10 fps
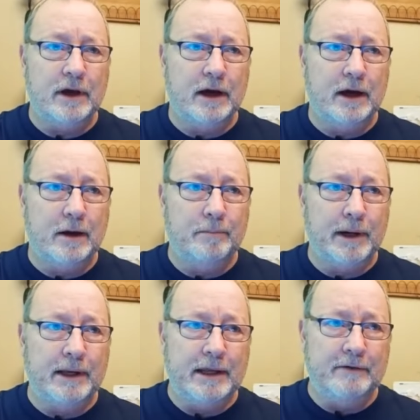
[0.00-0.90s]
Uh,
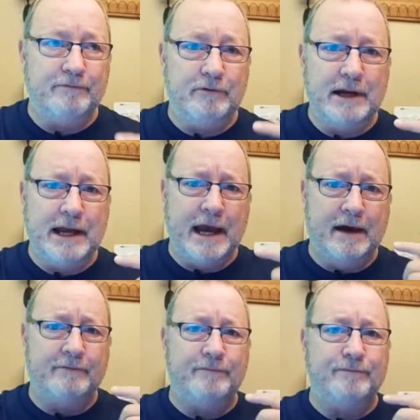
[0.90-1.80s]
but if we
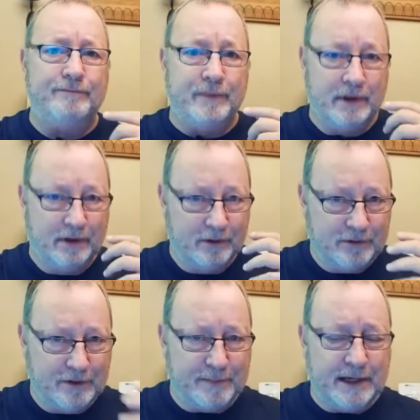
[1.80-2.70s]
have
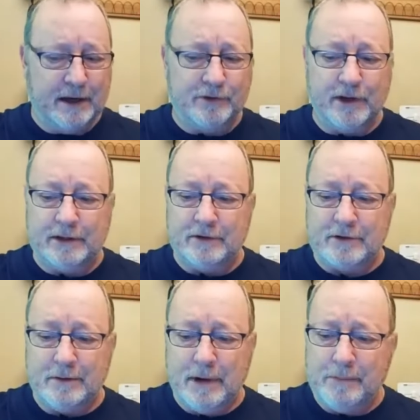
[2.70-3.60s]
something else like this
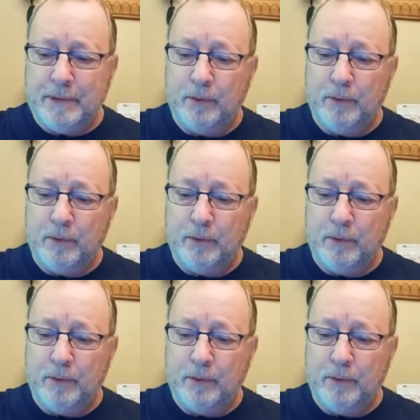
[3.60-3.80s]
come up,